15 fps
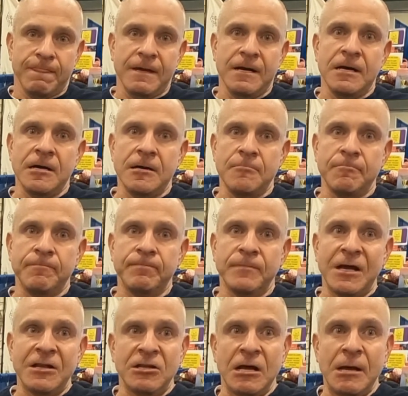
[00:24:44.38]

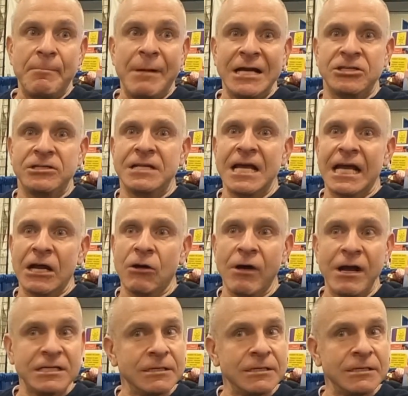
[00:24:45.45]
Am I taking away a